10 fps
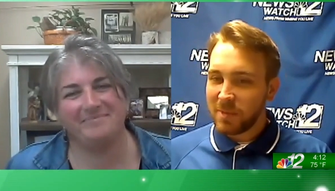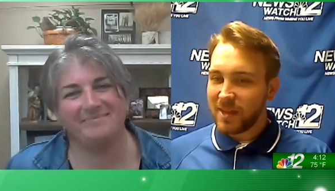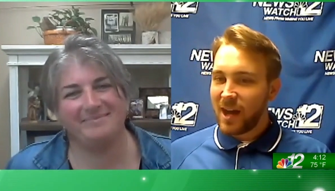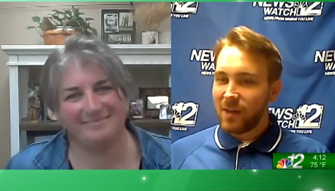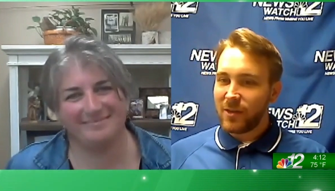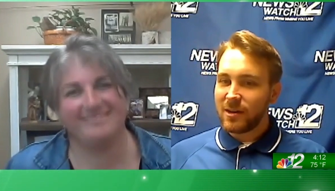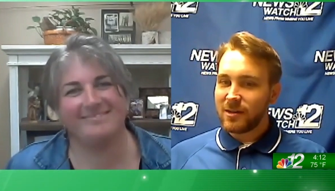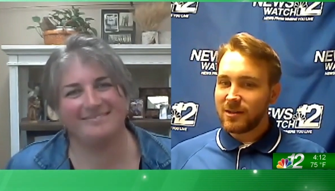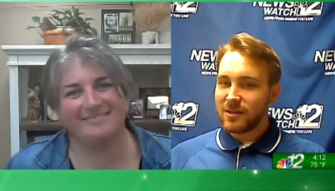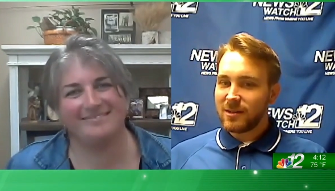Speaker 1: You going to be down
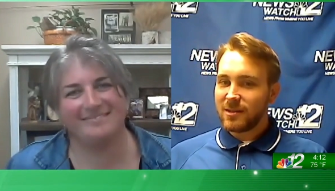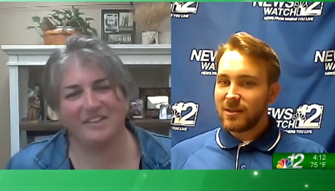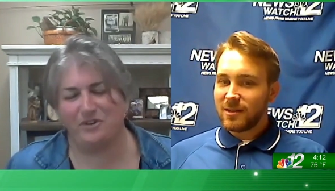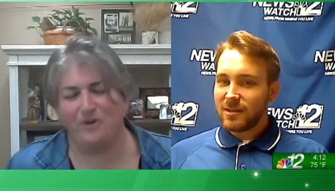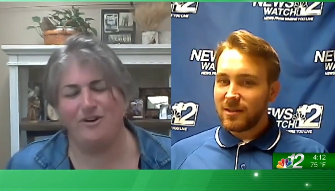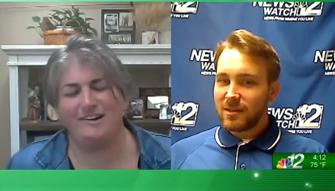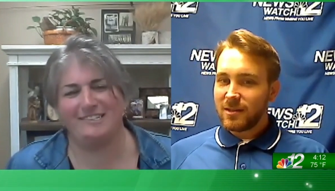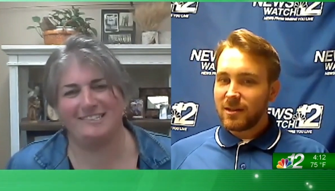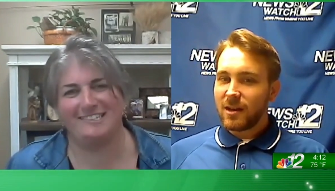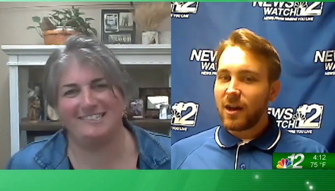there? Of
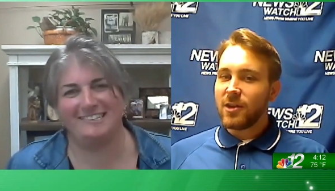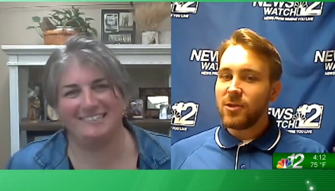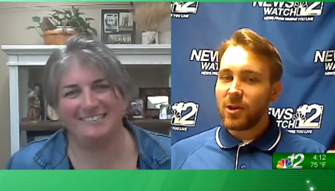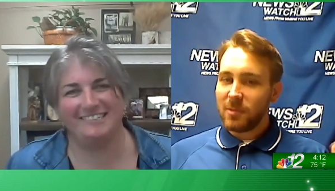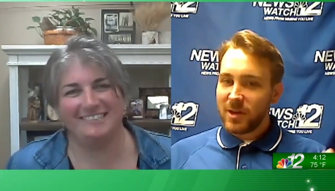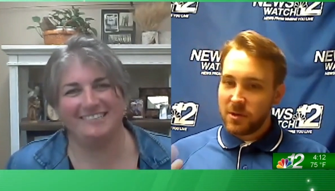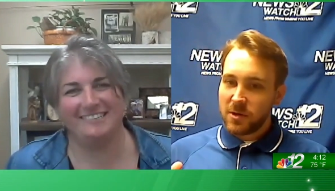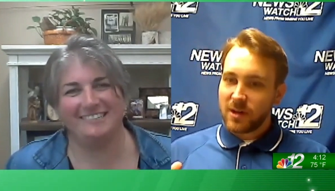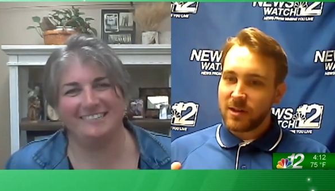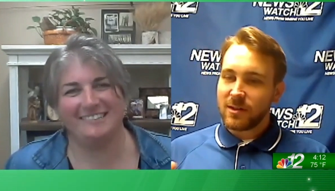course. Are you going to be
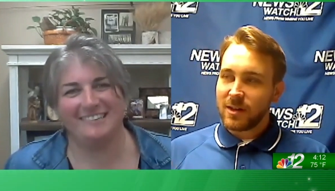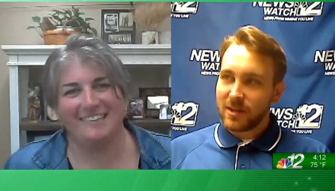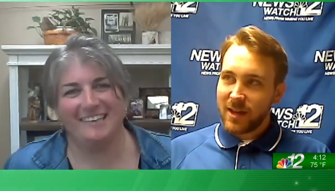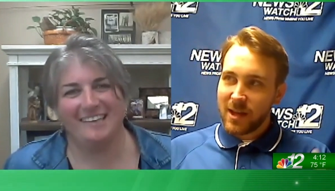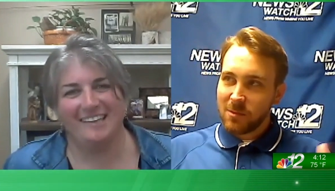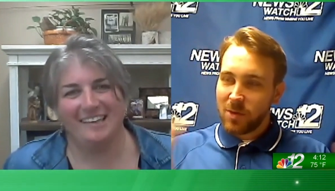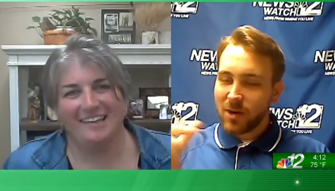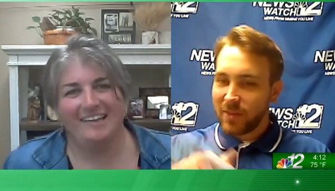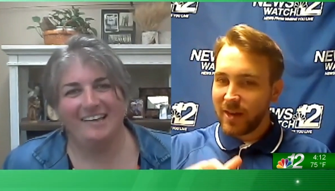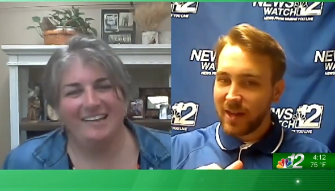doing uh, taking
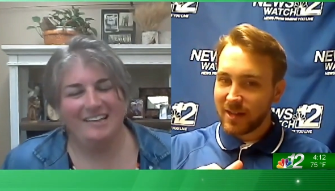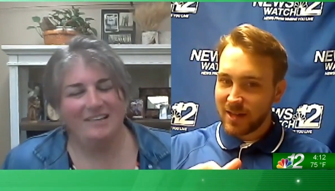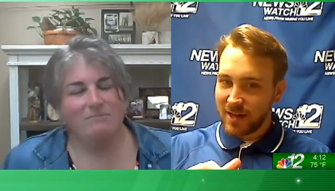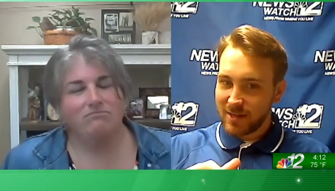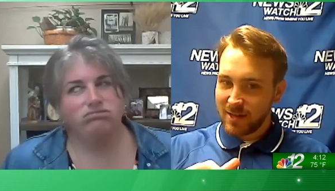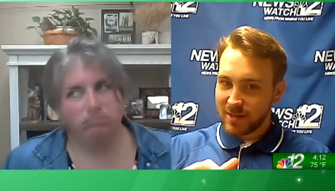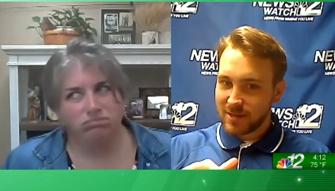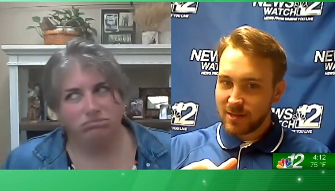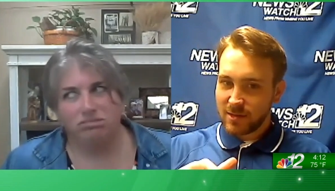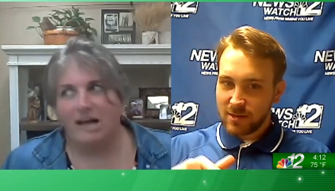part in the dance
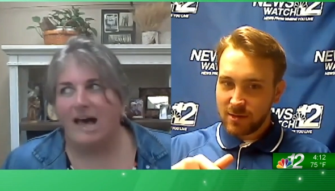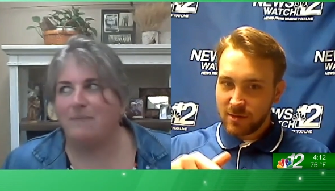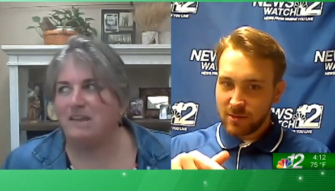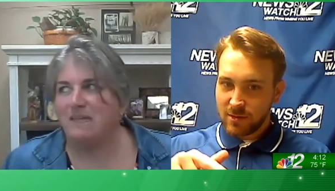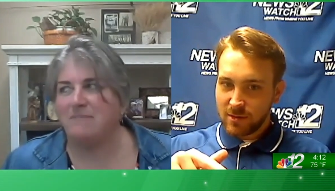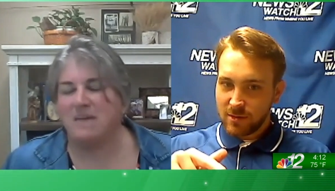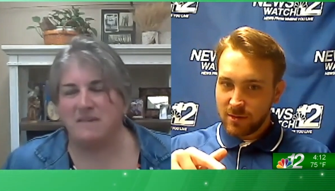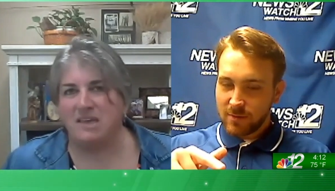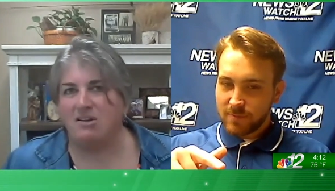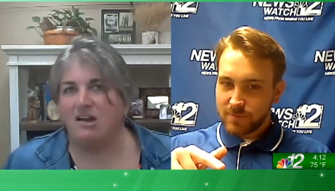contest?
Speaker 2: I mean, I
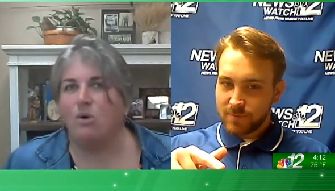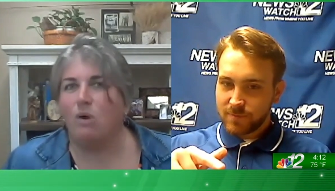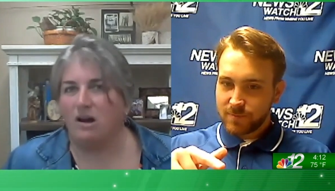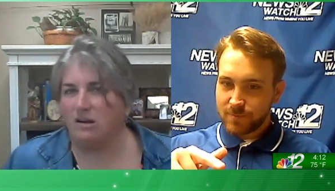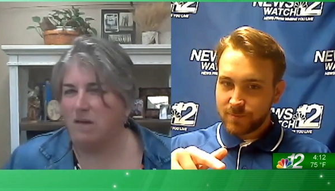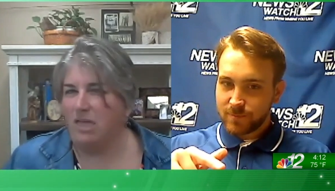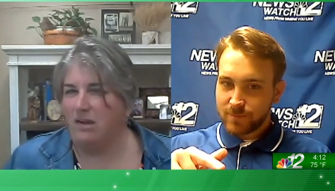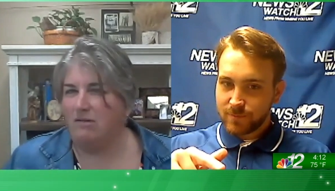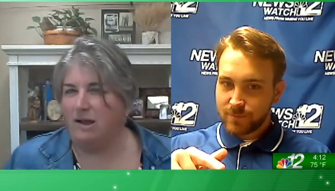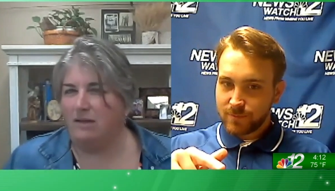might be carrying a
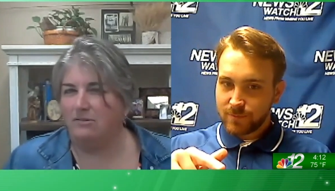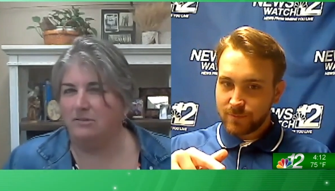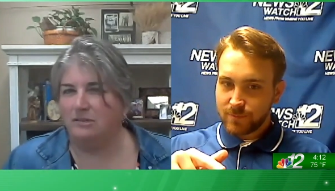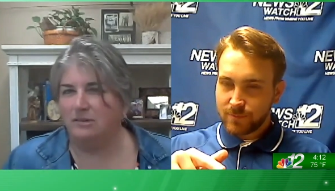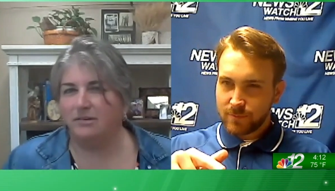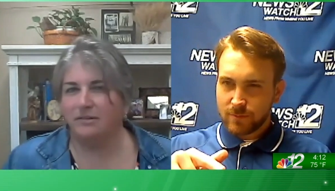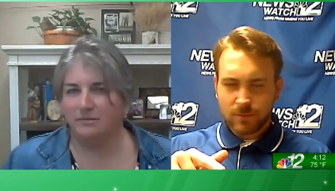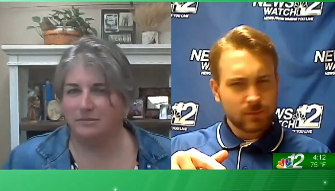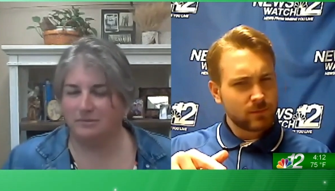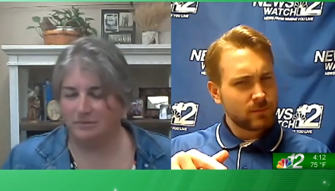watermelon around.
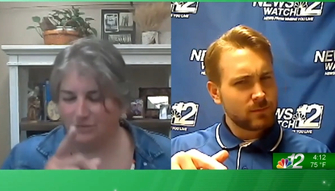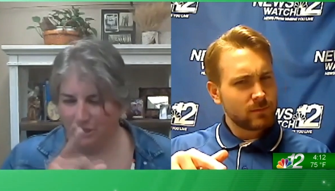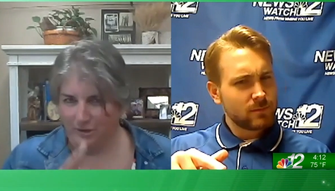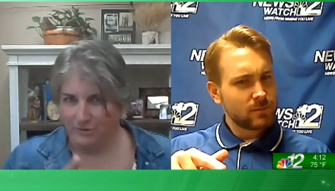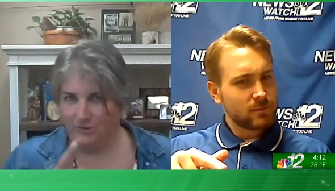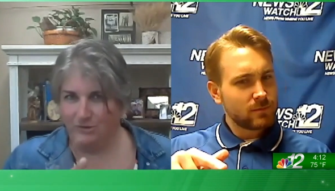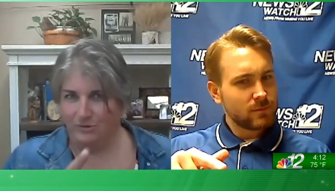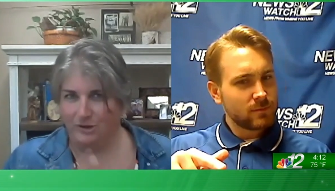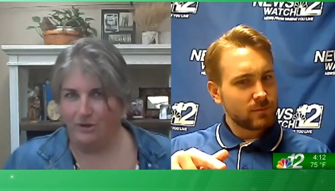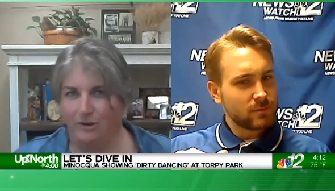For those
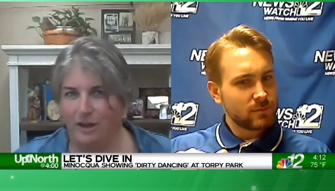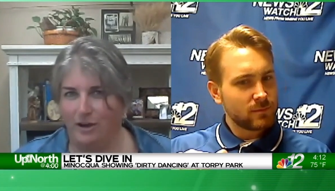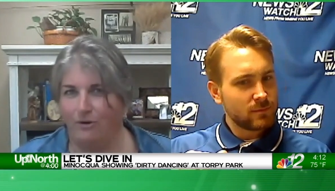who know,